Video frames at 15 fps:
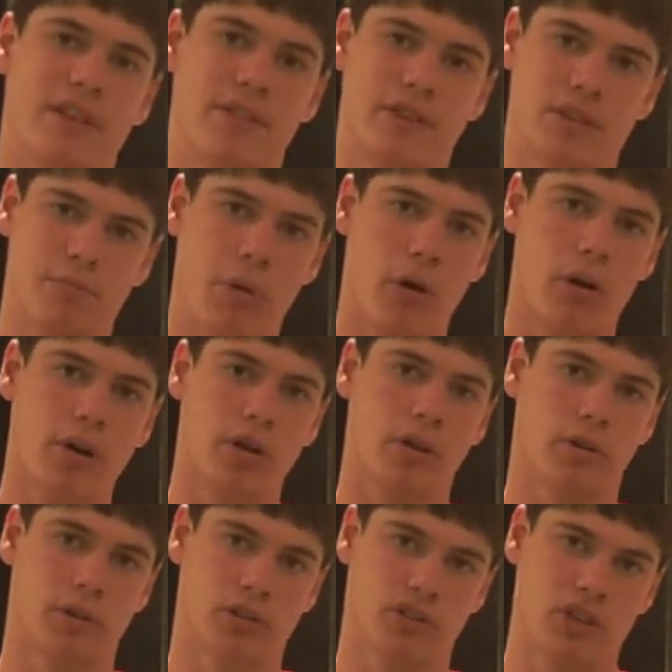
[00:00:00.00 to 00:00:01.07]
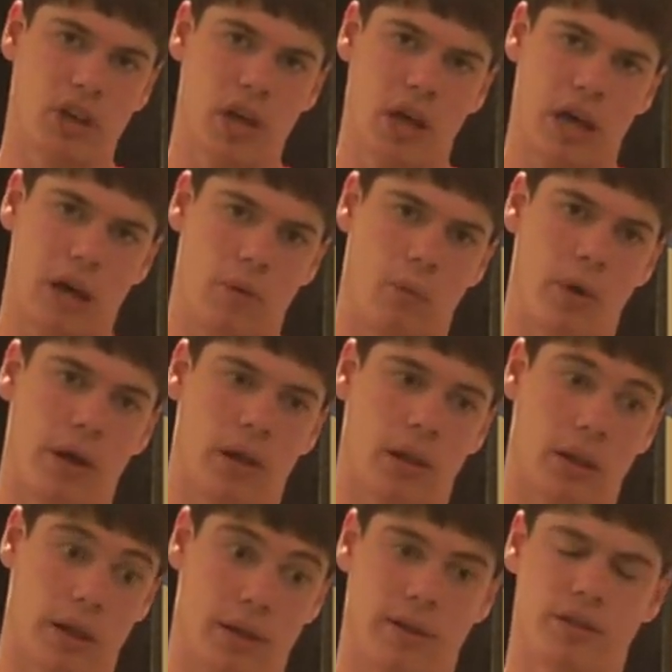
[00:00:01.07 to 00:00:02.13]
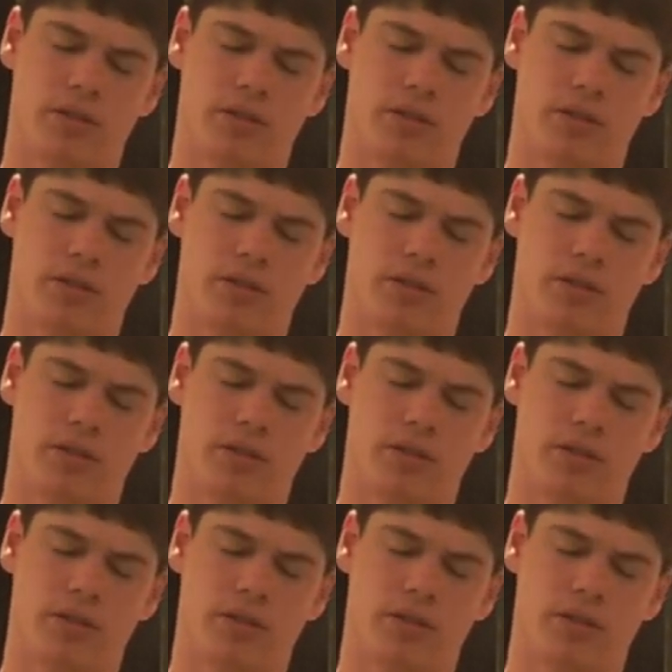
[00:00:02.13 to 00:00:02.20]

that these particles will